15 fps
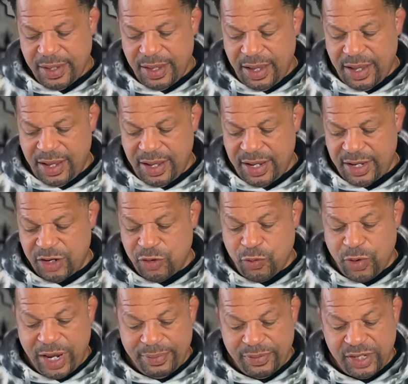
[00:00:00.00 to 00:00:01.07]

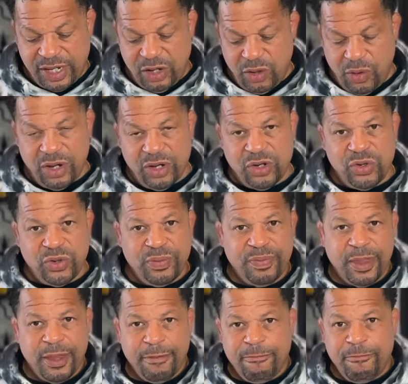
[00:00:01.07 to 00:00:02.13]
grapeseed oil,
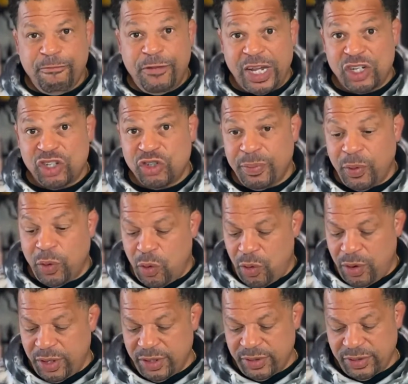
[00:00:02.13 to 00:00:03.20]
vegetable
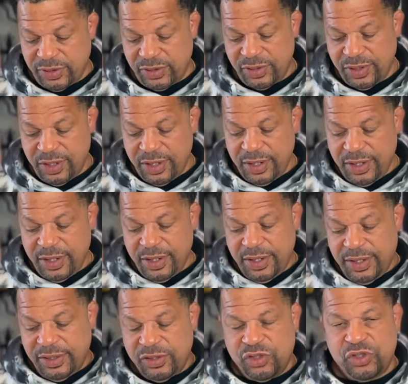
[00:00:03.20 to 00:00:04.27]
oils,
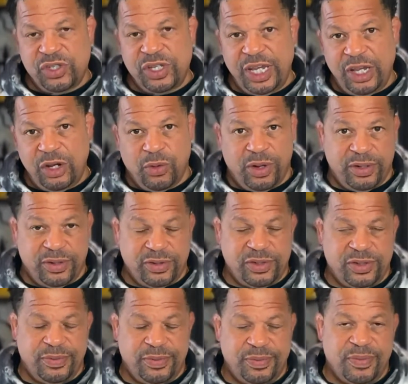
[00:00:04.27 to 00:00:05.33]
seed
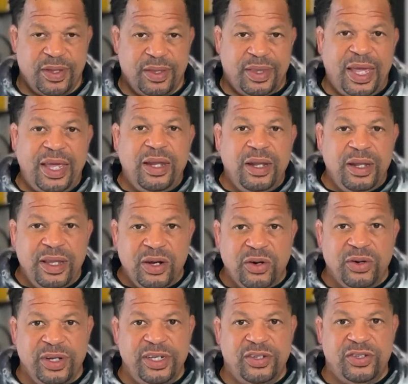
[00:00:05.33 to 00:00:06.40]
oils. They
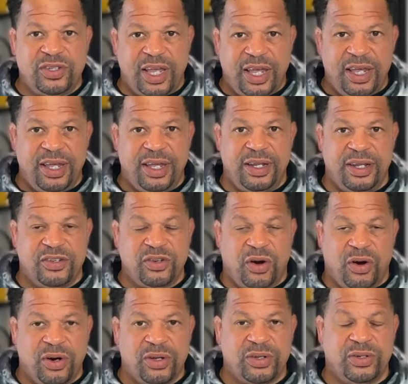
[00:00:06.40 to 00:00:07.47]
literally say in this
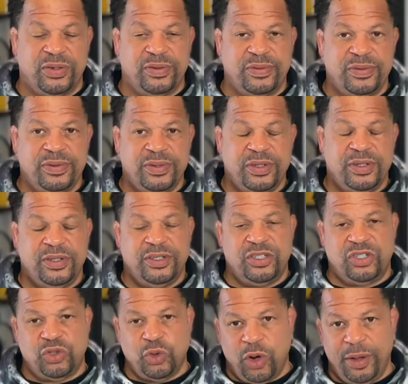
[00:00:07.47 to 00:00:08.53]
article,
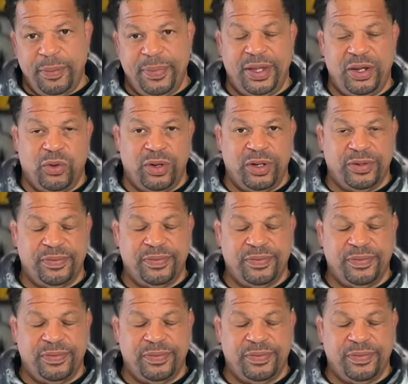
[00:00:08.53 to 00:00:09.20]
soybean oil.